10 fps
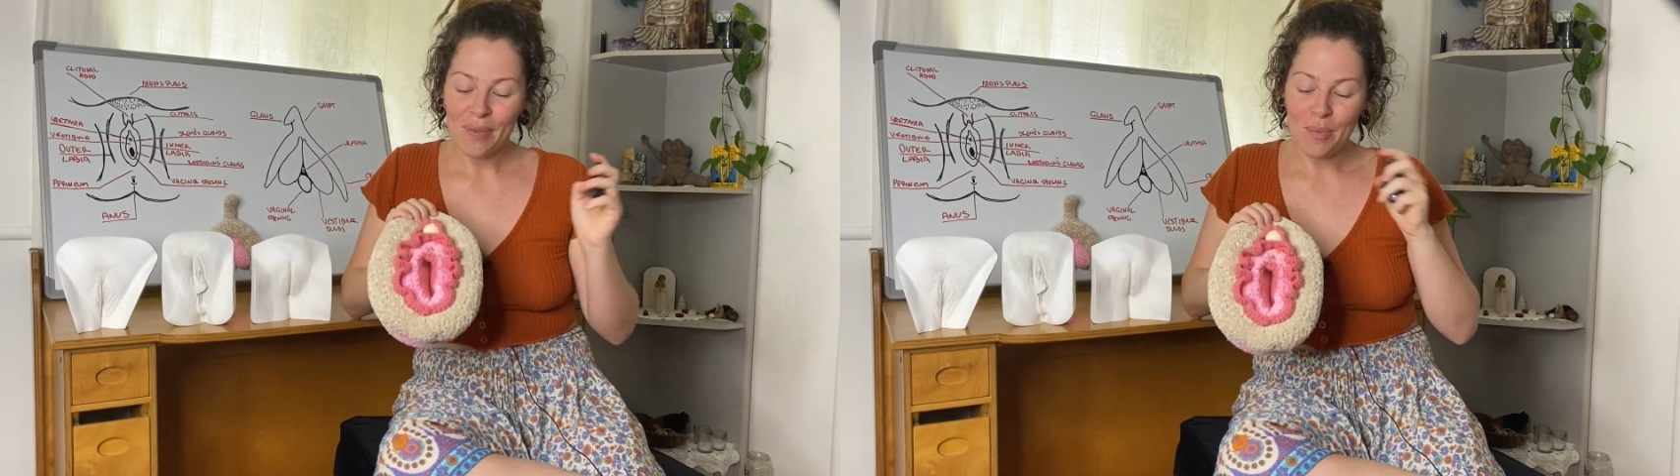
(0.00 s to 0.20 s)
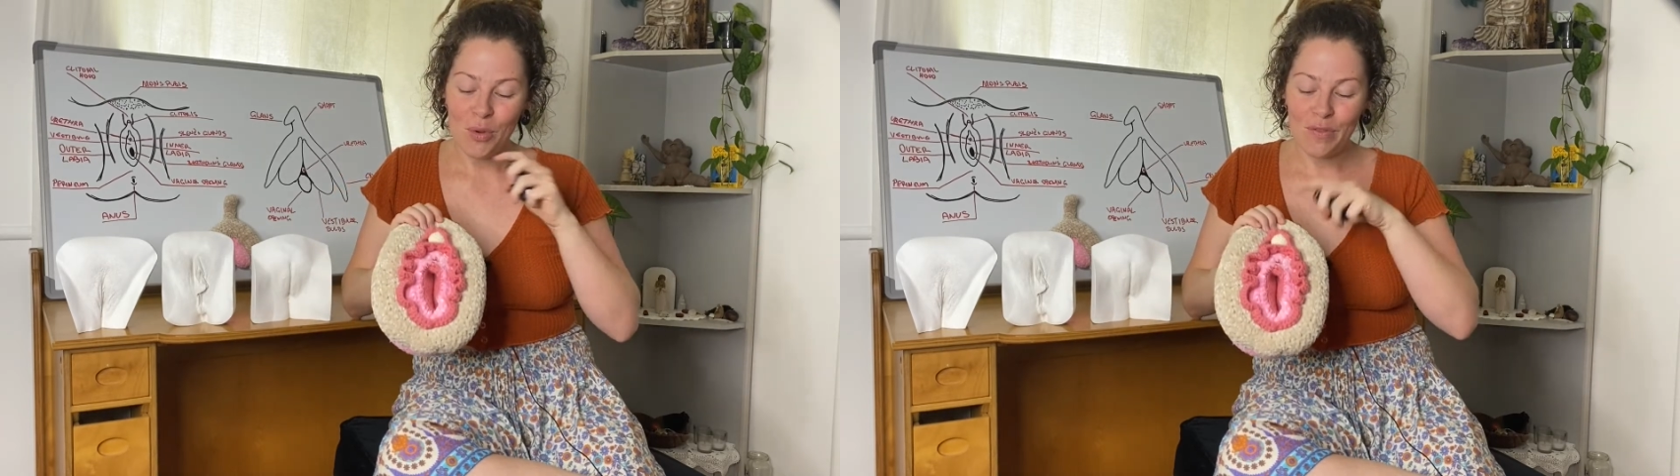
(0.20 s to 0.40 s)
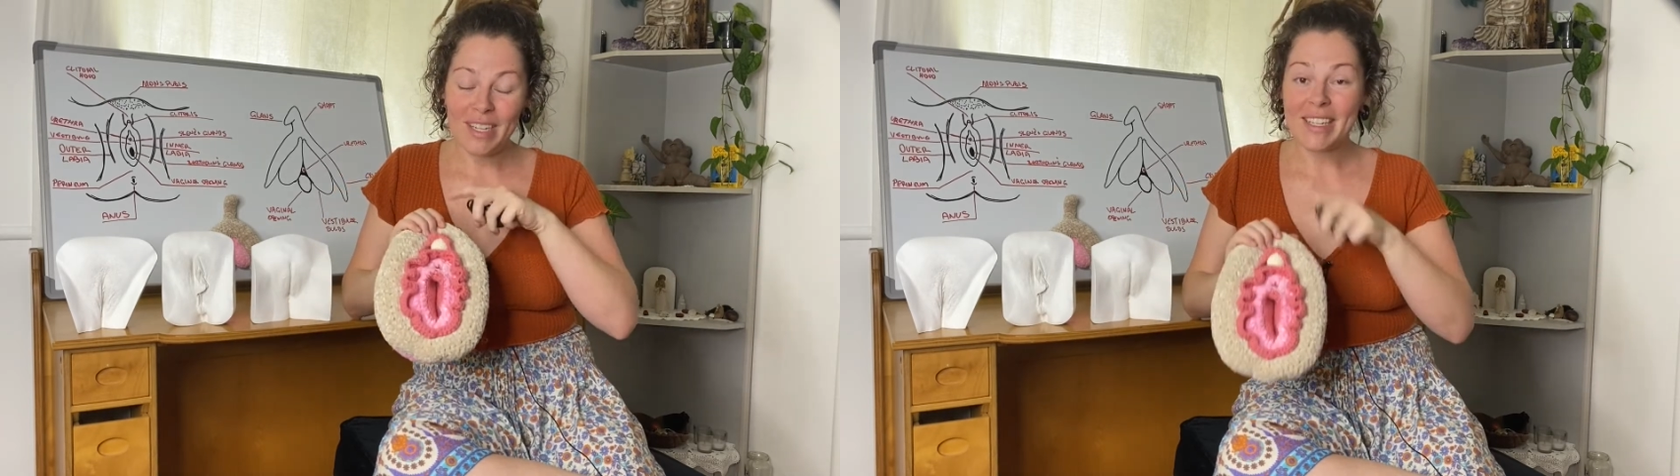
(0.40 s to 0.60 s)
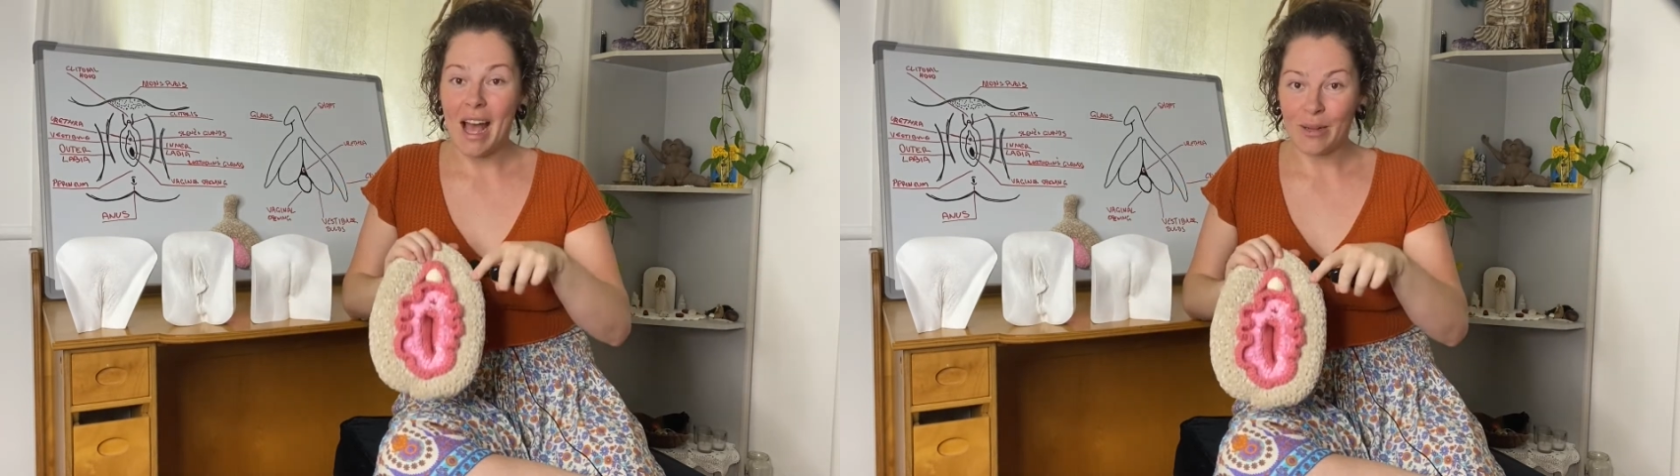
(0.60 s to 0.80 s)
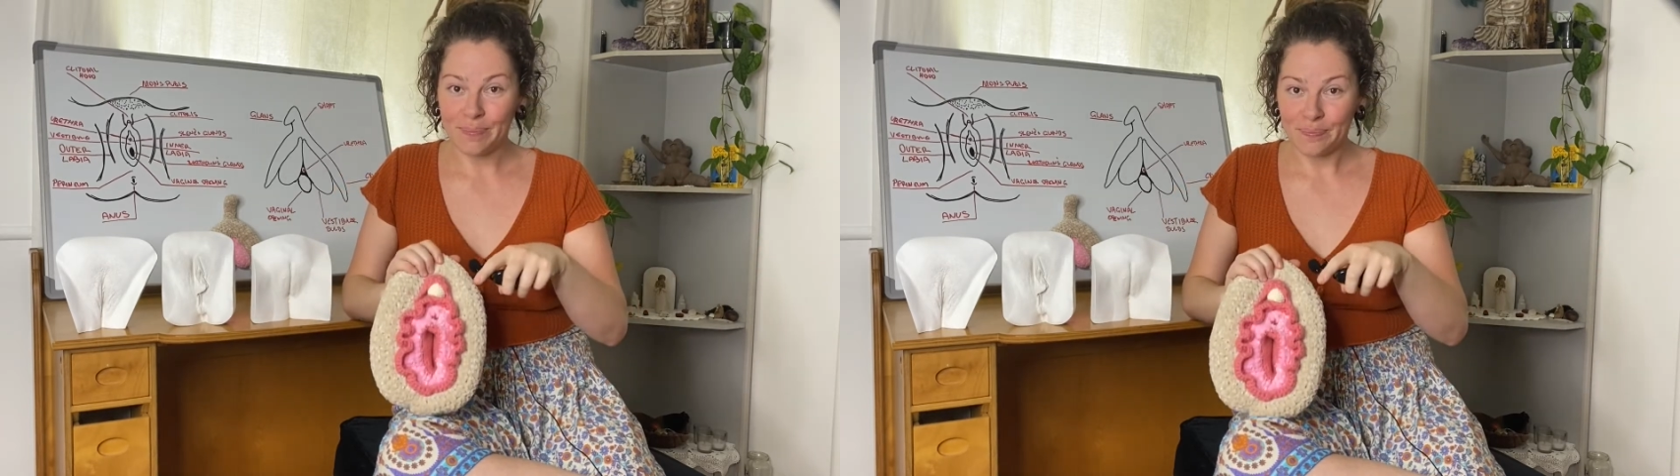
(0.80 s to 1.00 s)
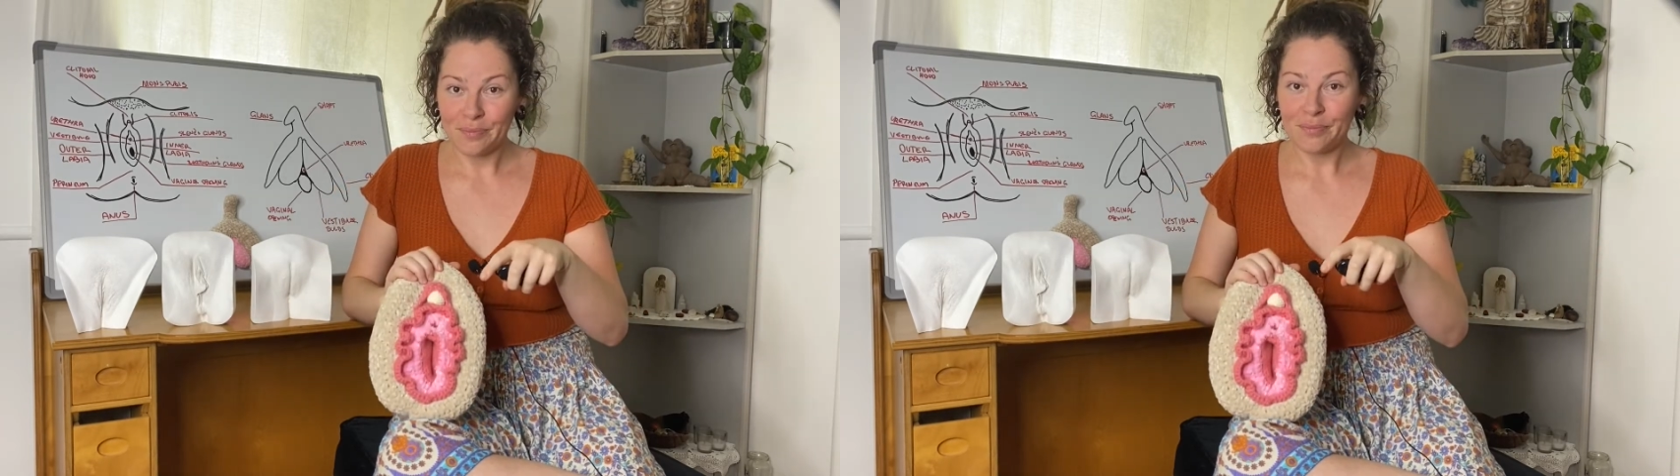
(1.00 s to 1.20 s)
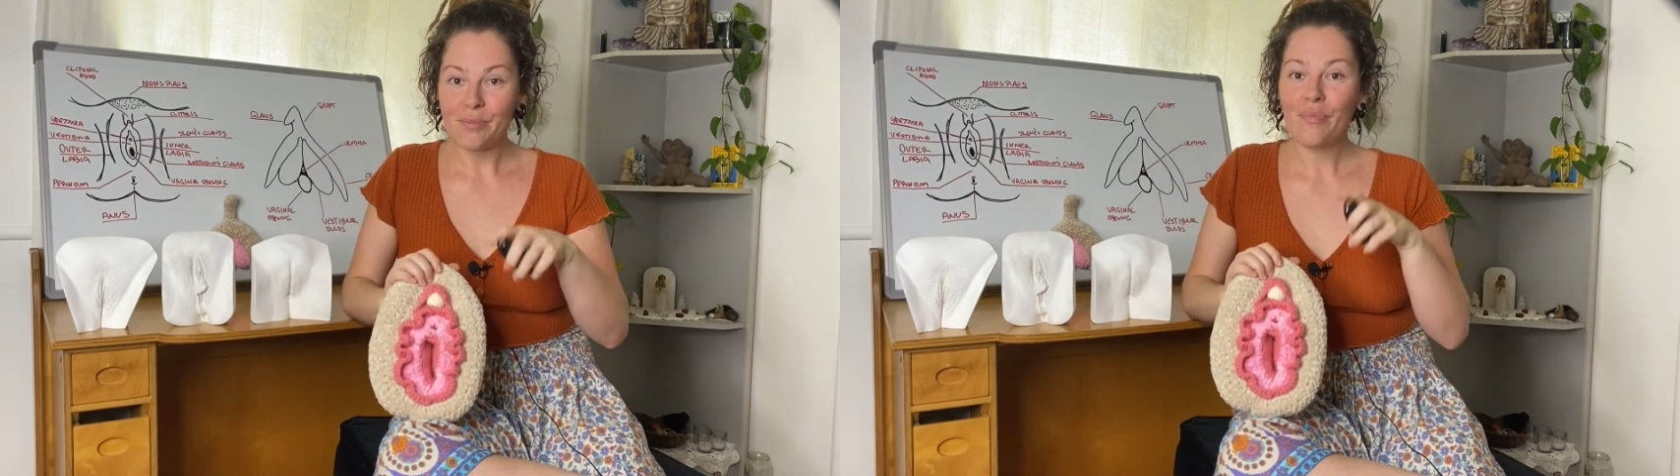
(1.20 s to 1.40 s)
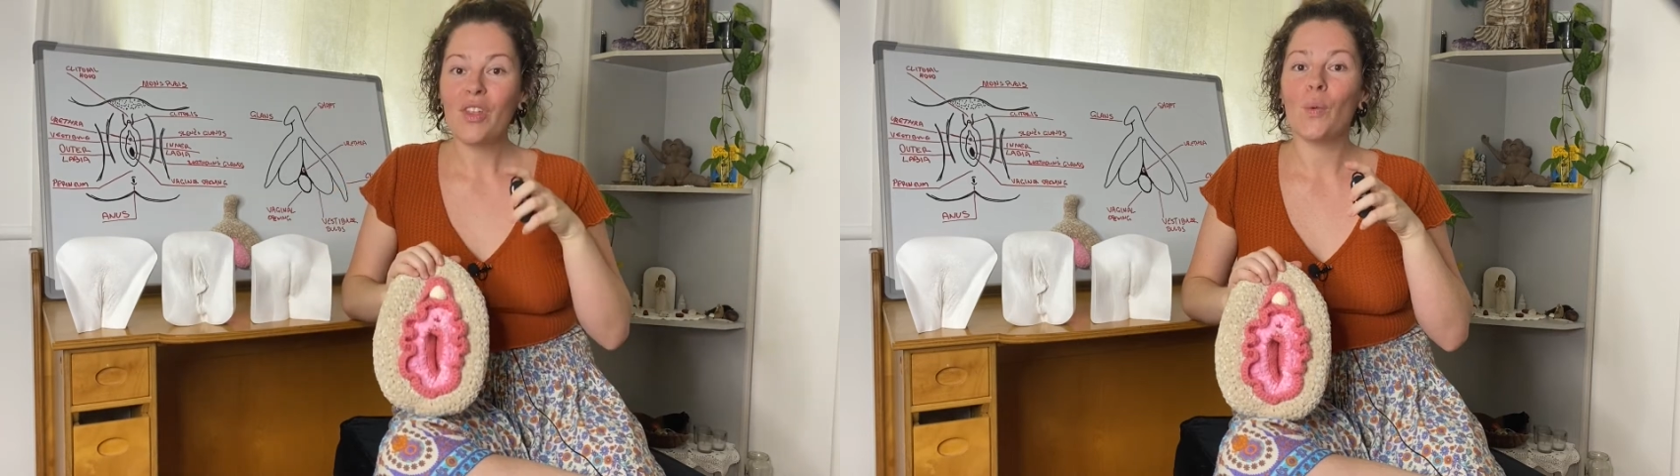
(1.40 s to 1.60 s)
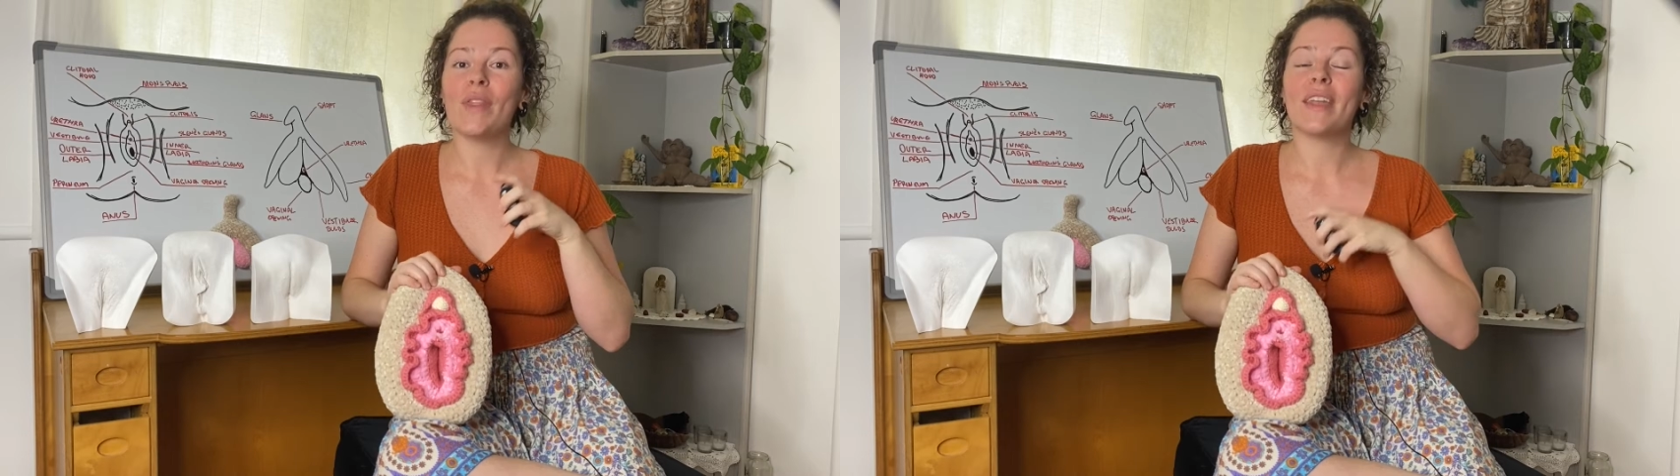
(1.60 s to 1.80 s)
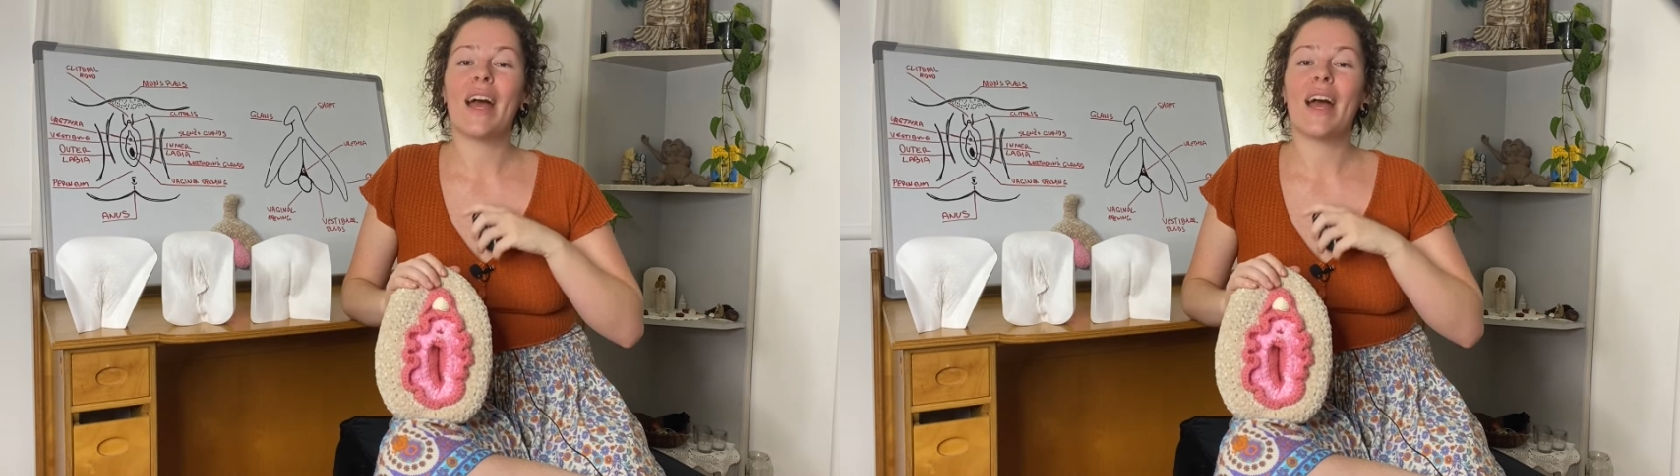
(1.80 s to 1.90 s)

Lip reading: Moving down, we then